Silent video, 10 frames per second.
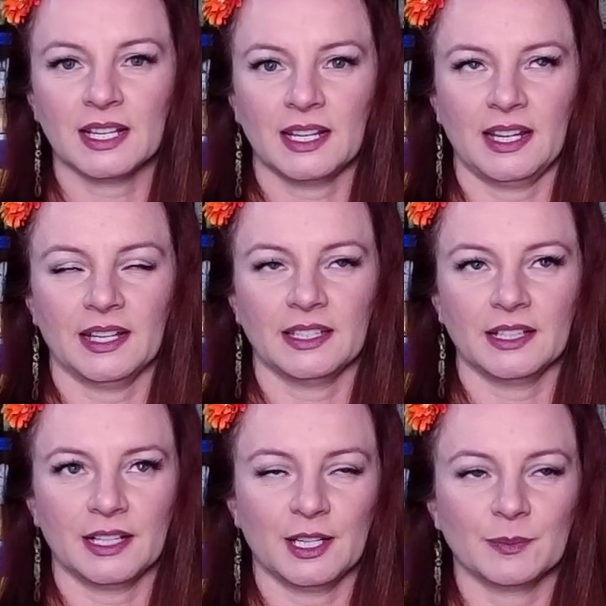And
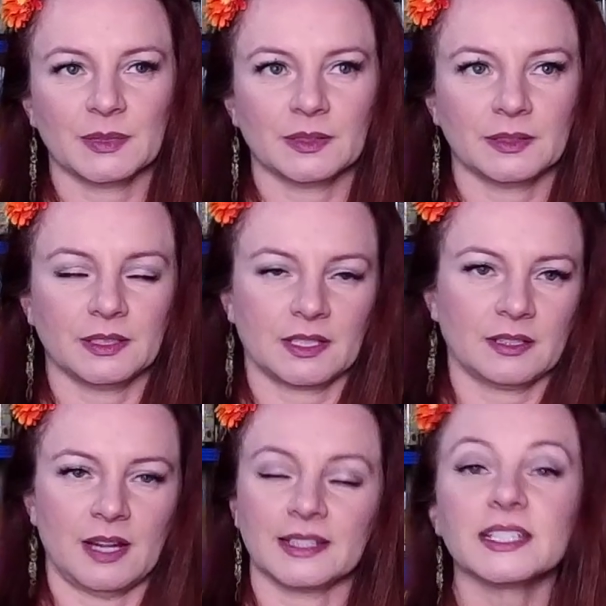the
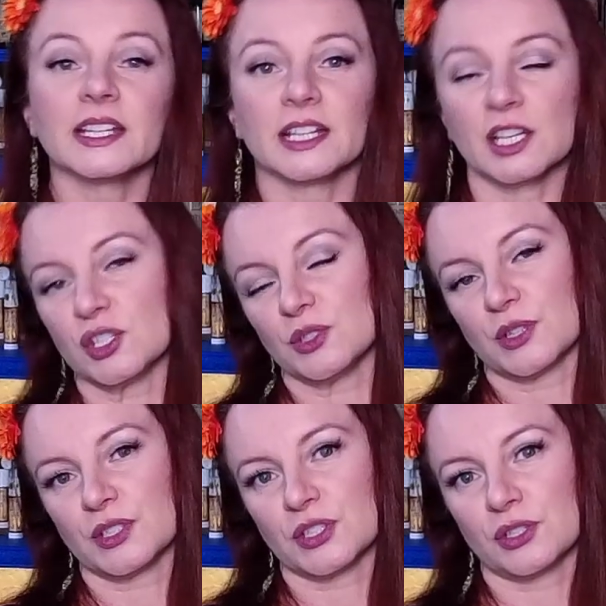idea is you
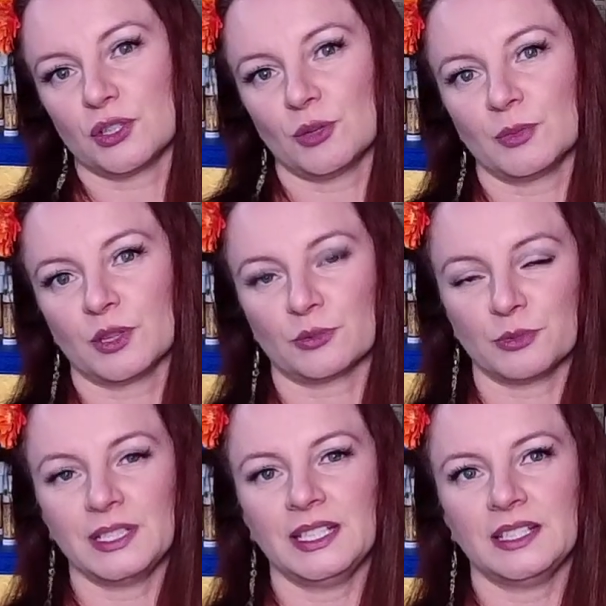consume
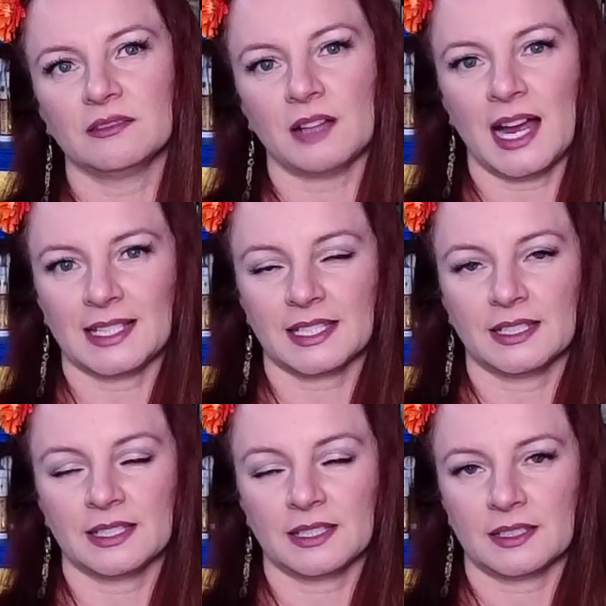3
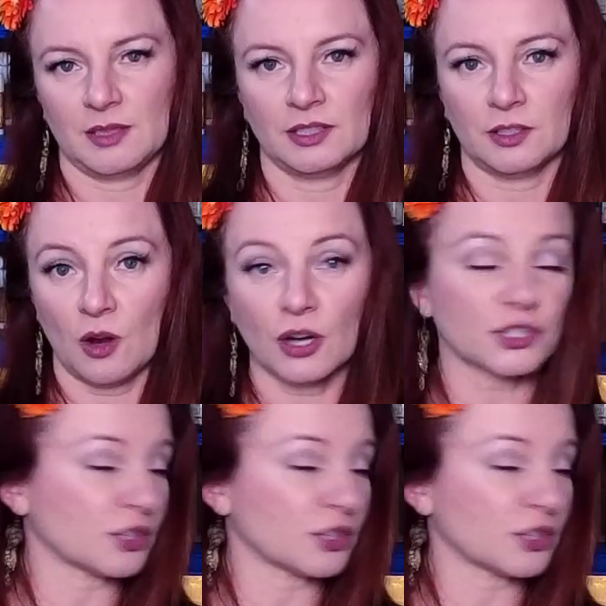glasses, large